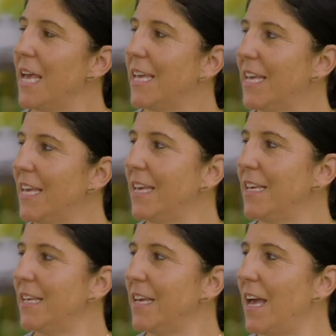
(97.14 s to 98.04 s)

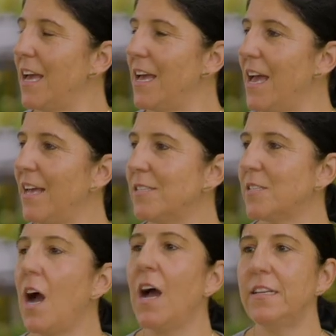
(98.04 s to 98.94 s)
He has
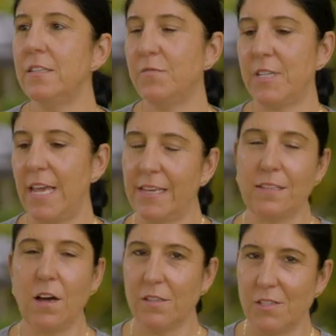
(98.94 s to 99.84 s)
kind of
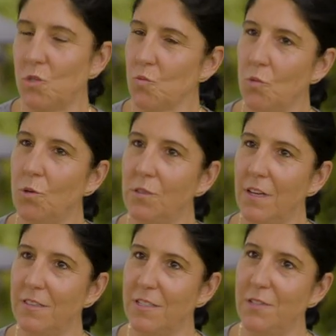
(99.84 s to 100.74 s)
taken on this role
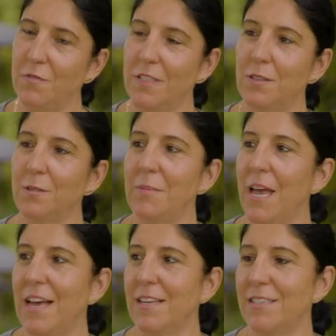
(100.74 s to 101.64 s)
on this film
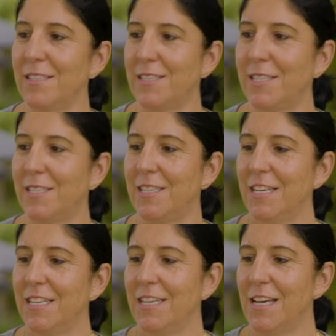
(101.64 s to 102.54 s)
as,
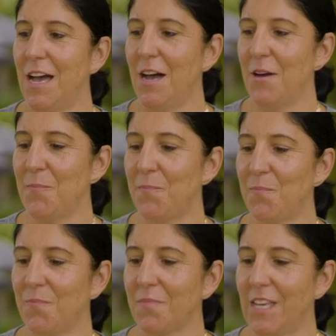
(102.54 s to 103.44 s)

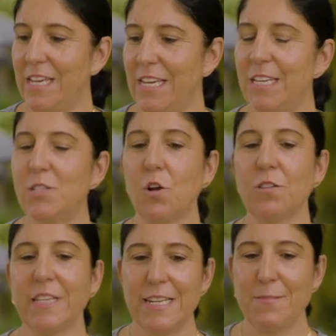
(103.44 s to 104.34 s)
he's our
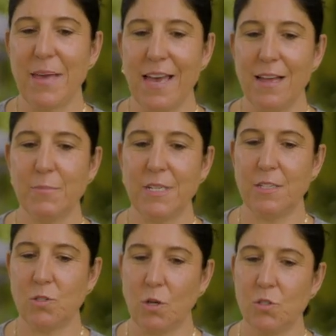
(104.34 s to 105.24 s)
leading man, but
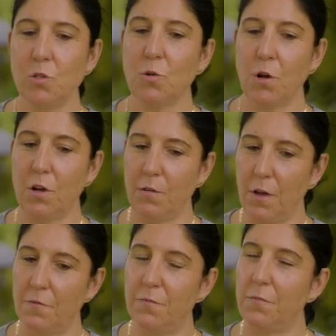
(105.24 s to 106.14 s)
he's also
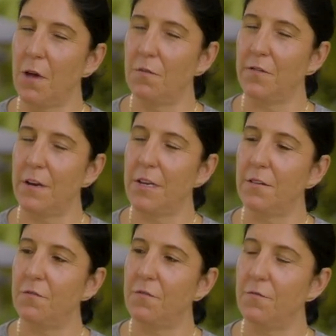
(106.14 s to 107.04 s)
a very,